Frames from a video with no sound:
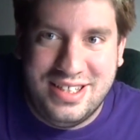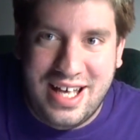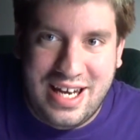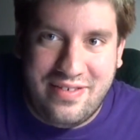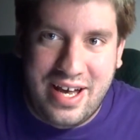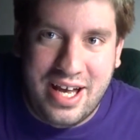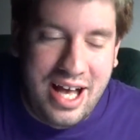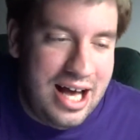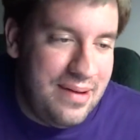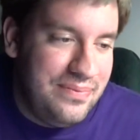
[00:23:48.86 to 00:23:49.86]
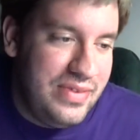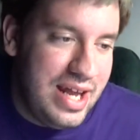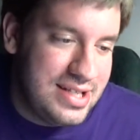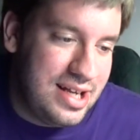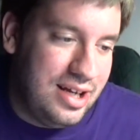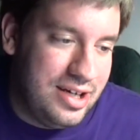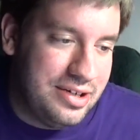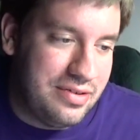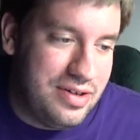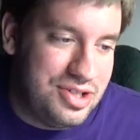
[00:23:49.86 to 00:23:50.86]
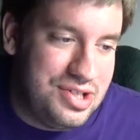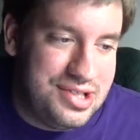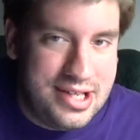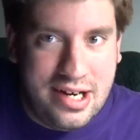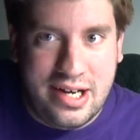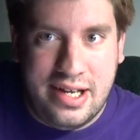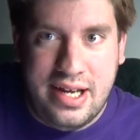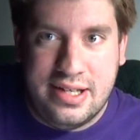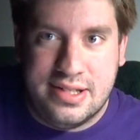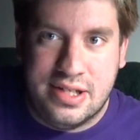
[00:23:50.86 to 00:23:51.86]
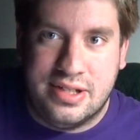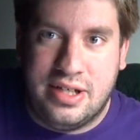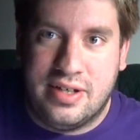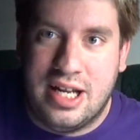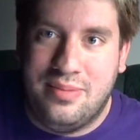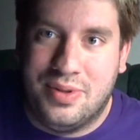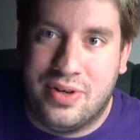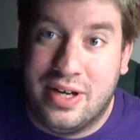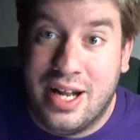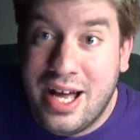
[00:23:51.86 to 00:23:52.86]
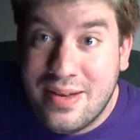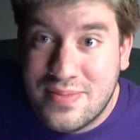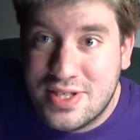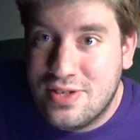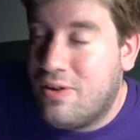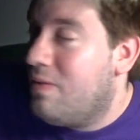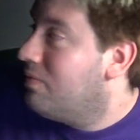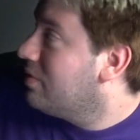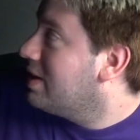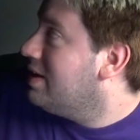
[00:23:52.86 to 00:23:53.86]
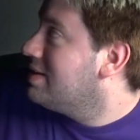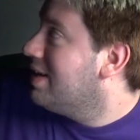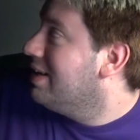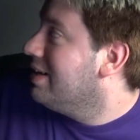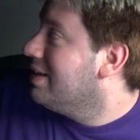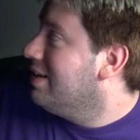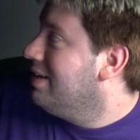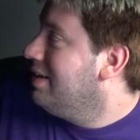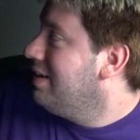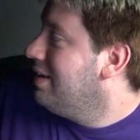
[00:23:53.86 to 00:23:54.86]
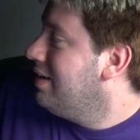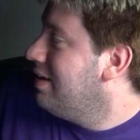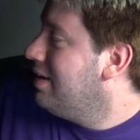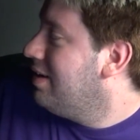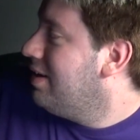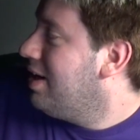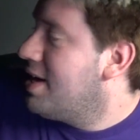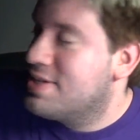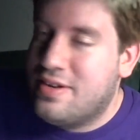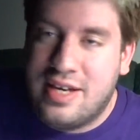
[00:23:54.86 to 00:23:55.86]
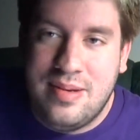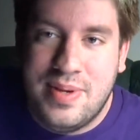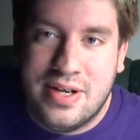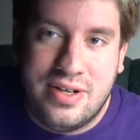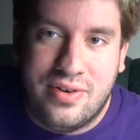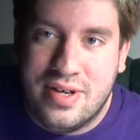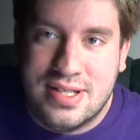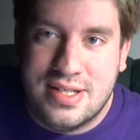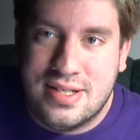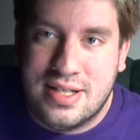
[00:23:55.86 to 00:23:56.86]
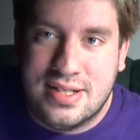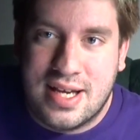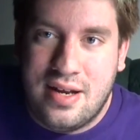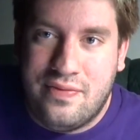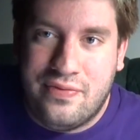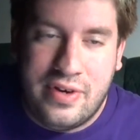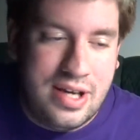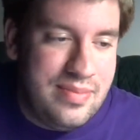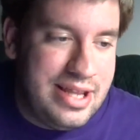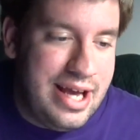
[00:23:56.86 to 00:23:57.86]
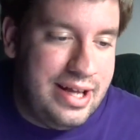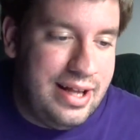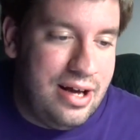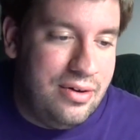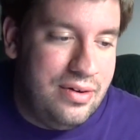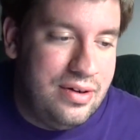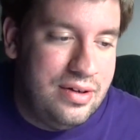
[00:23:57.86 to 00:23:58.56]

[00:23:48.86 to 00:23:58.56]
Anyway, that is all 100 questions. Sorry, it turned out kind of boring. I am so freaking tired. Also, I keep hearing noises, and it's kind of freaking me the hell out.